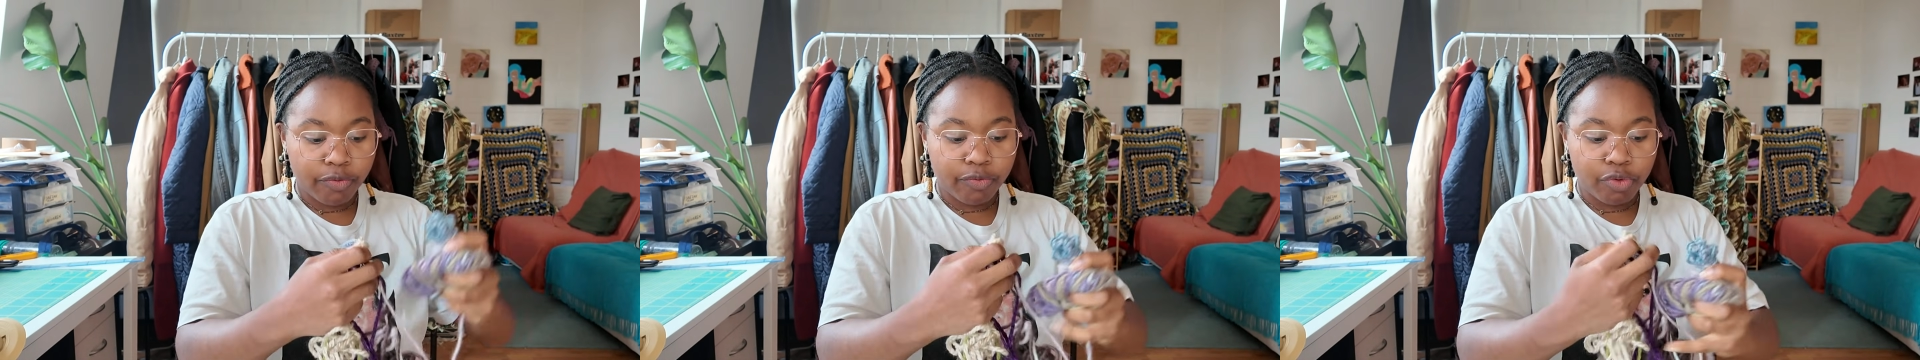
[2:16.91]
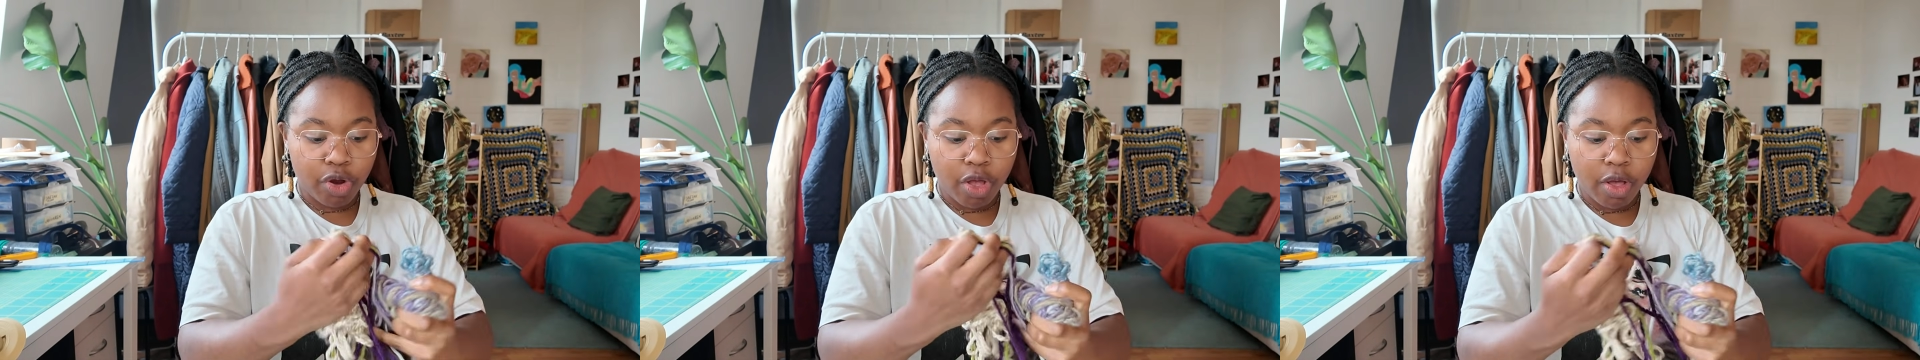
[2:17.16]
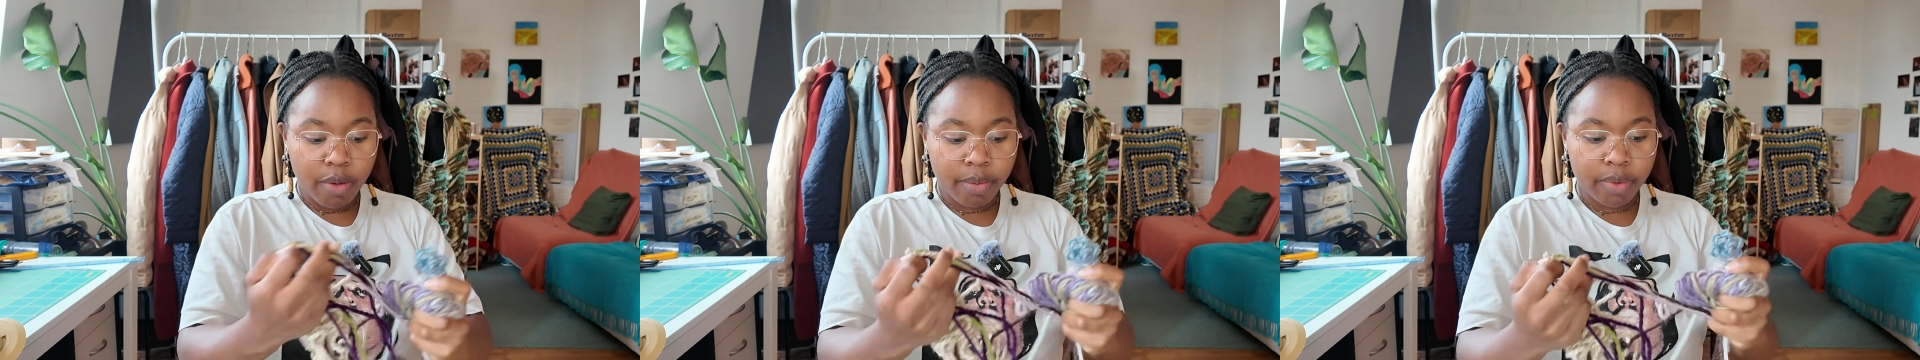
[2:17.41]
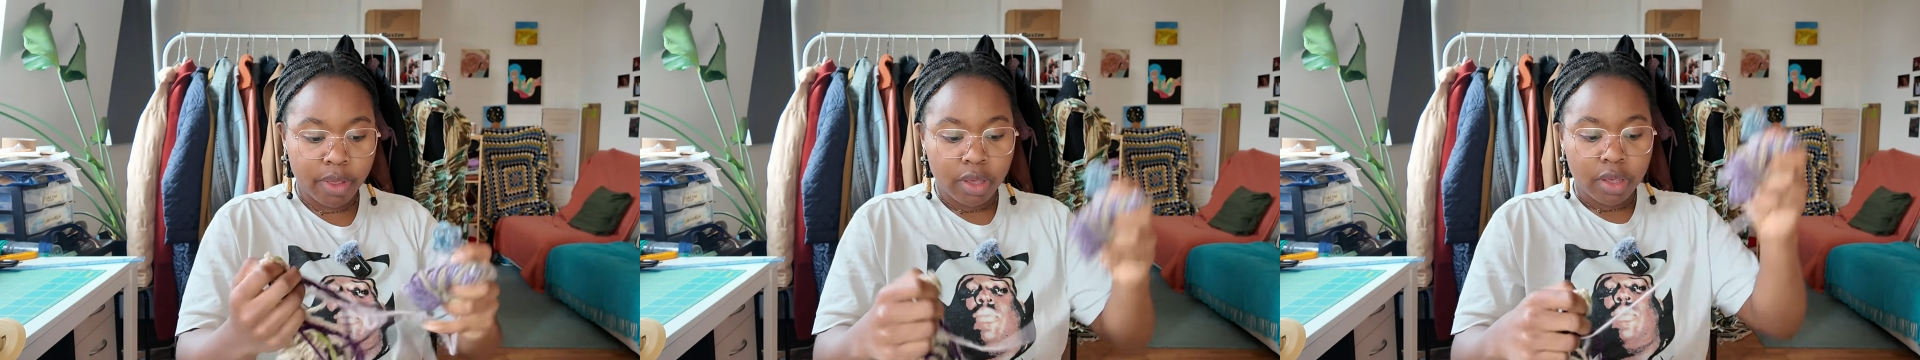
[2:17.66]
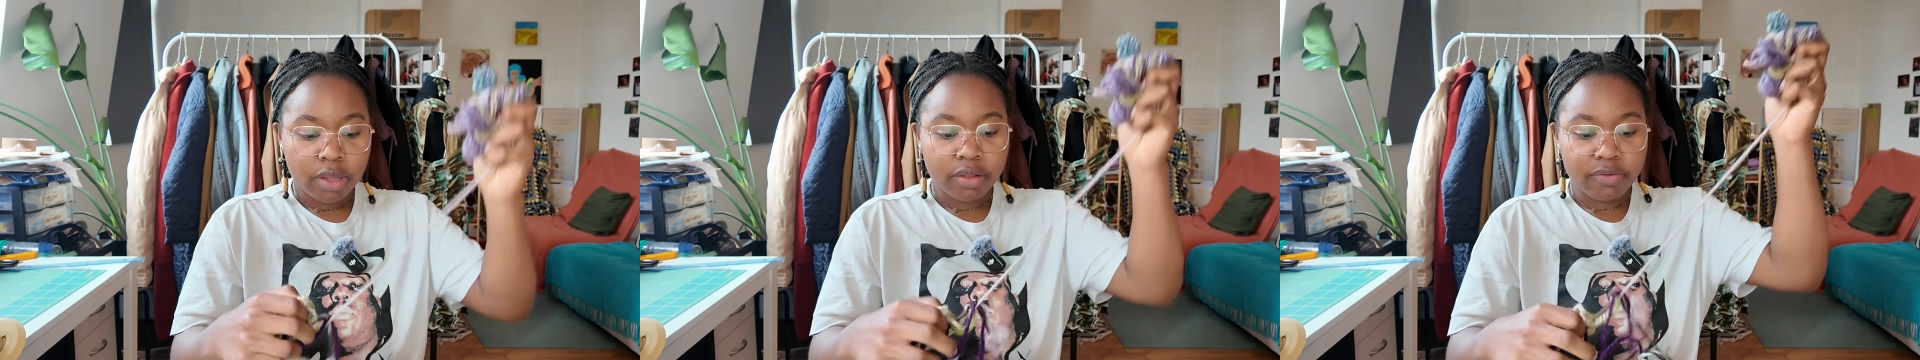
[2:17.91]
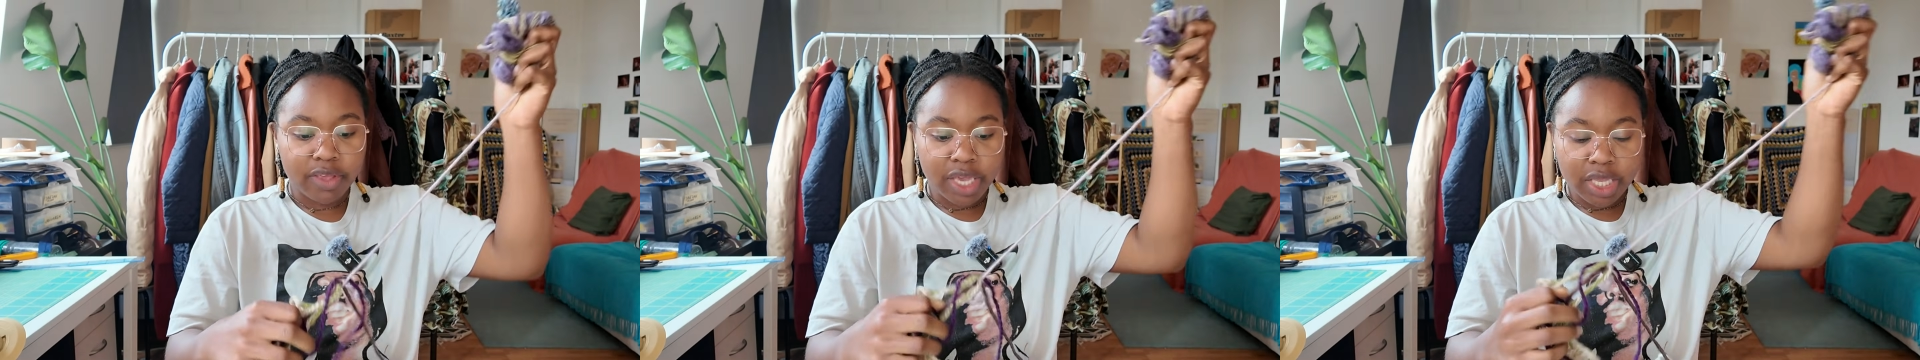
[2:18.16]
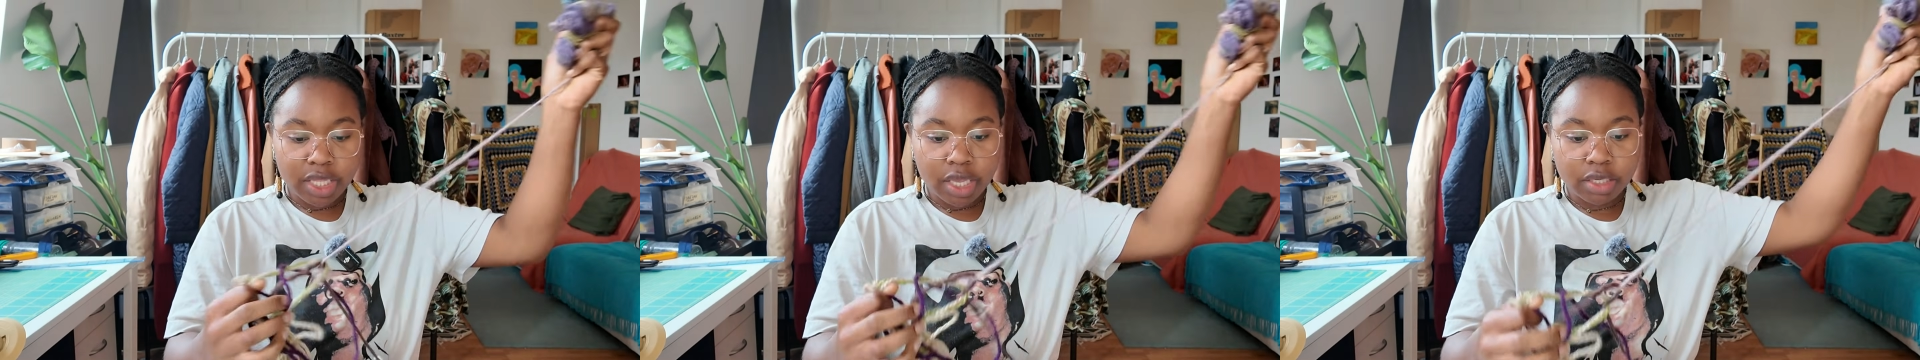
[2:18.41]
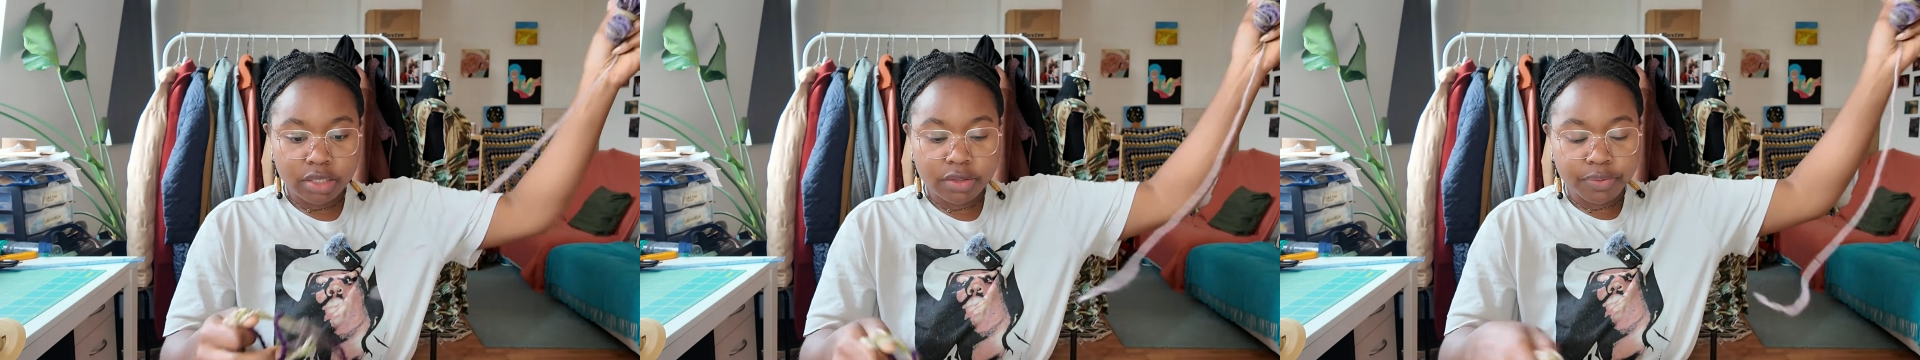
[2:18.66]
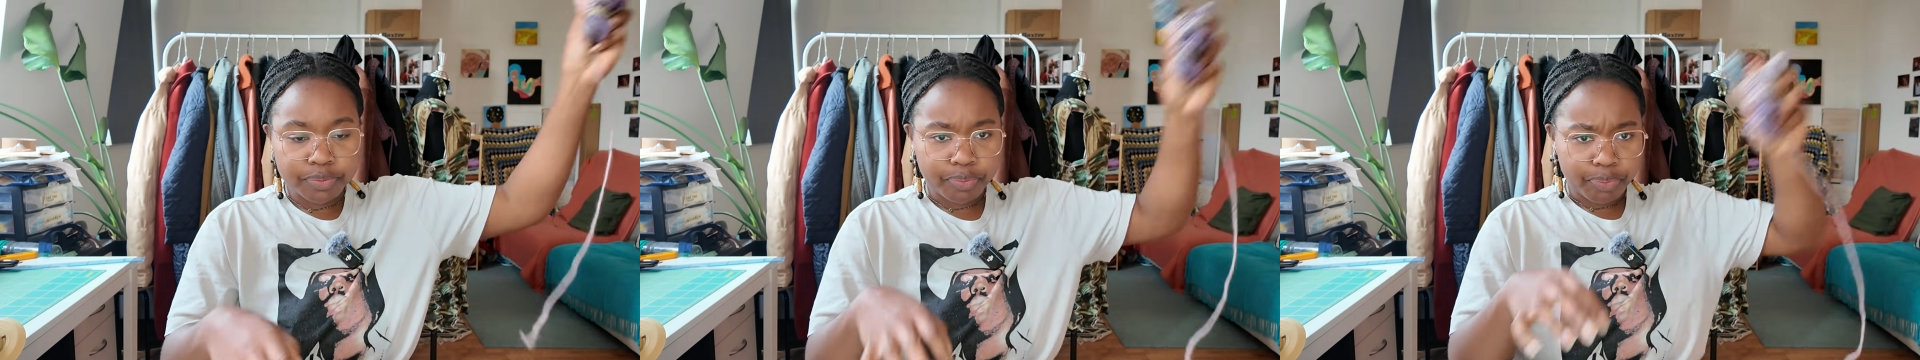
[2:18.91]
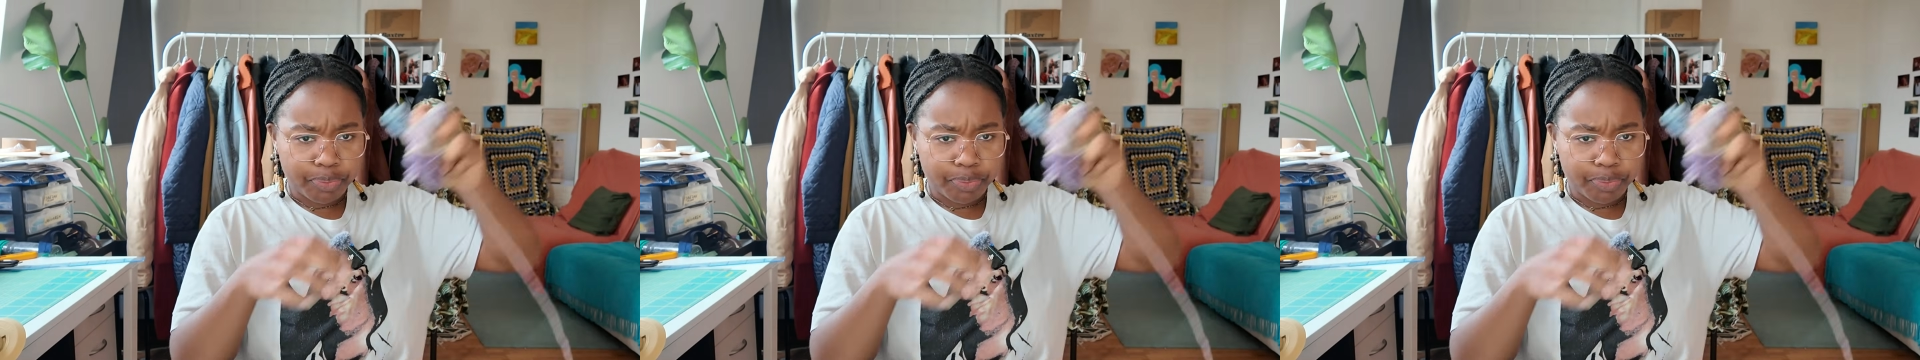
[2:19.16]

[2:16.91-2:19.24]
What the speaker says: from the Veritas.